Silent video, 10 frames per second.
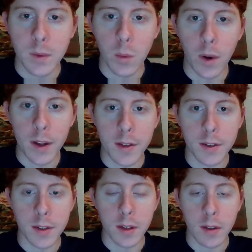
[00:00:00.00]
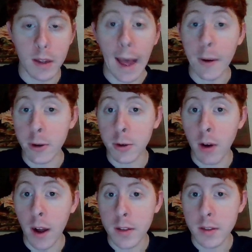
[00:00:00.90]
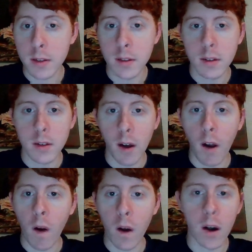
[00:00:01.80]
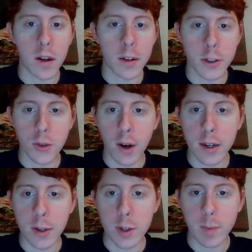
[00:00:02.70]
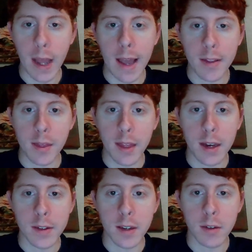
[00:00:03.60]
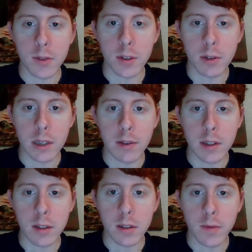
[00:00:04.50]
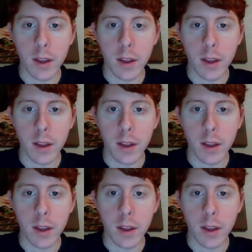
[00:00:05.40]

what is our cross? A hard, strenuous path that is going to leave us